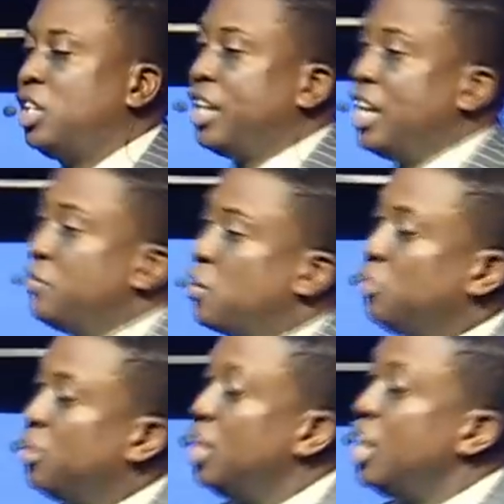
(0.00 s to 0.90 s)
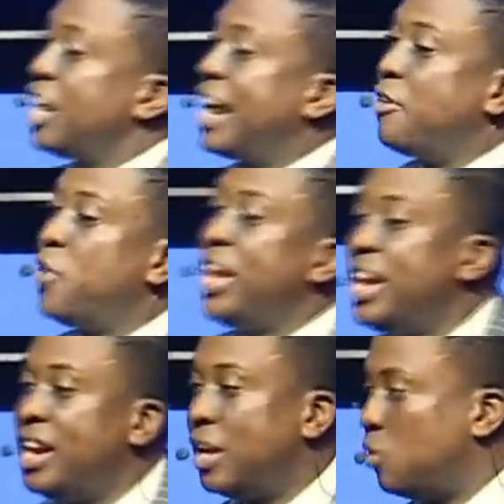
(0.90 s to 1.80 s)
other kind of growth?
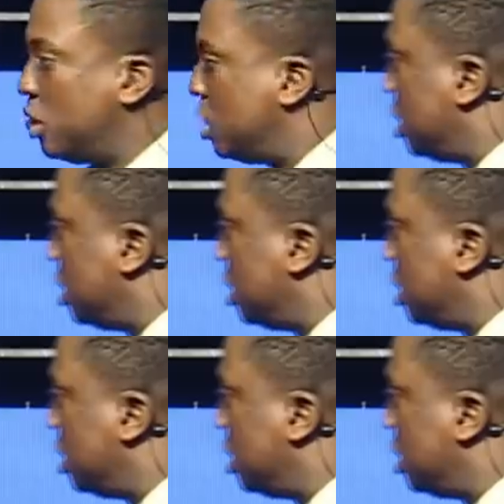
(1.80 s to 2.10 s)
Career and what?